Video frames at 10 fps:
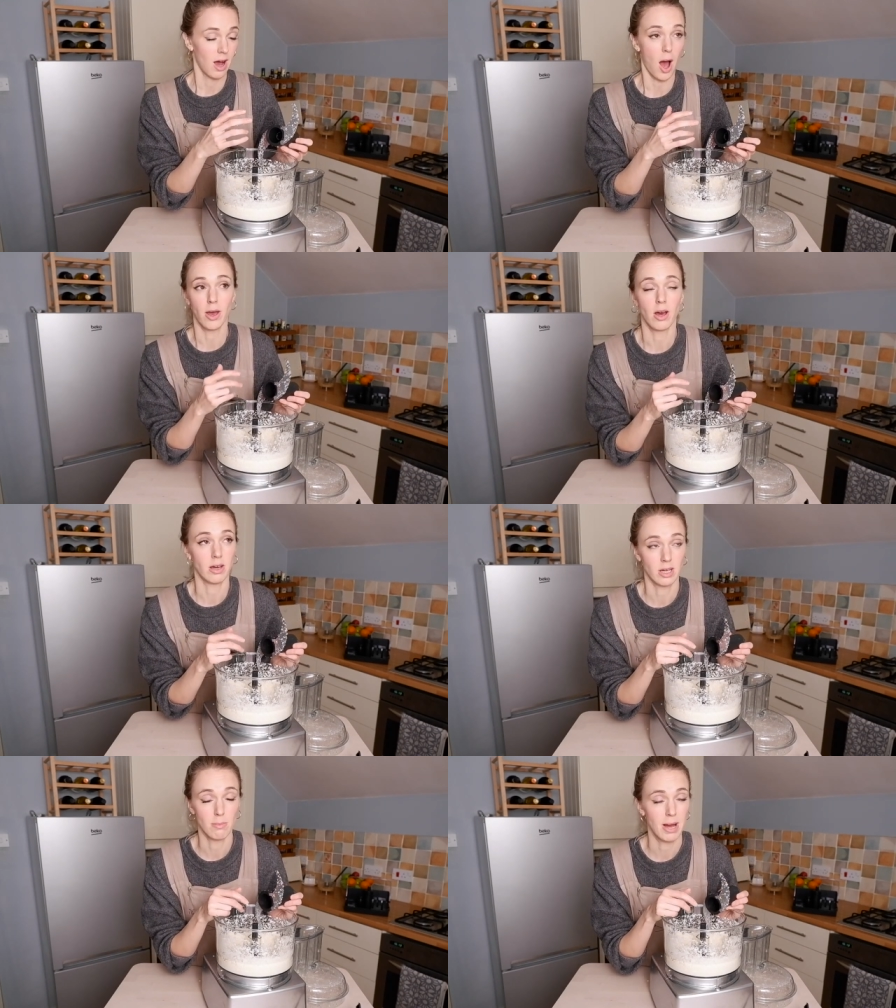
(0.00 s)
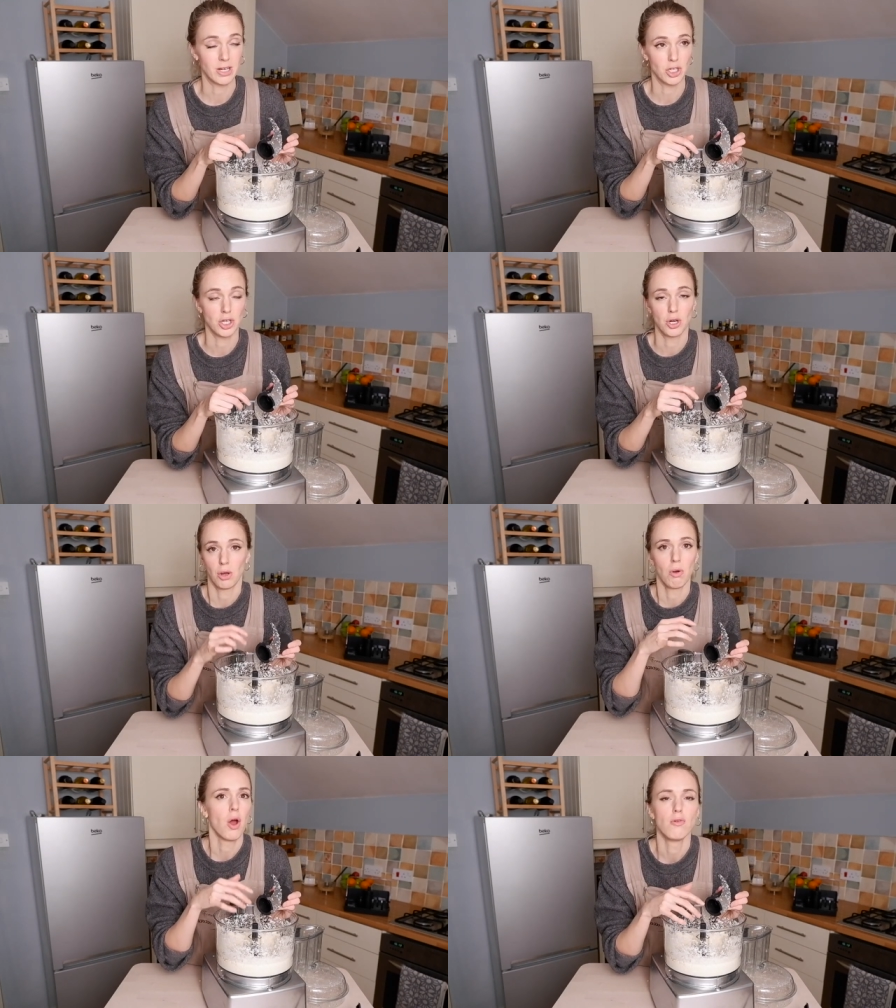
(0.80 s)
I can imagine, you
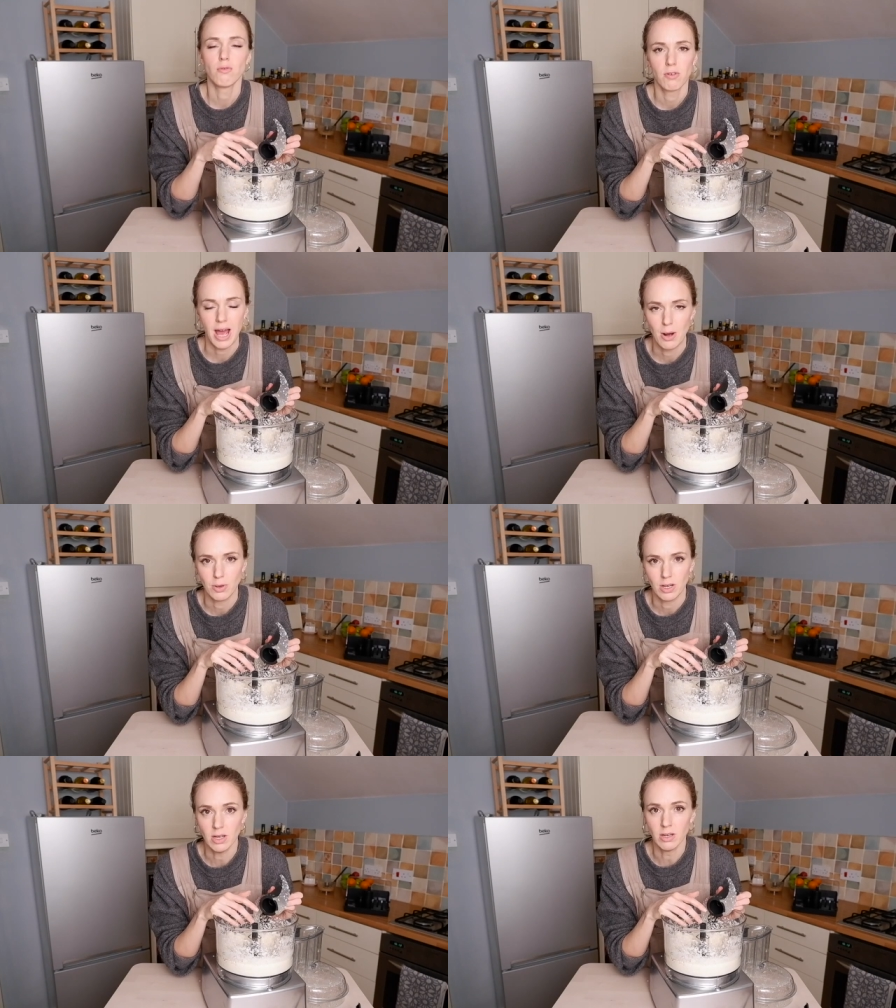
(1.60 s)
know, oat flour,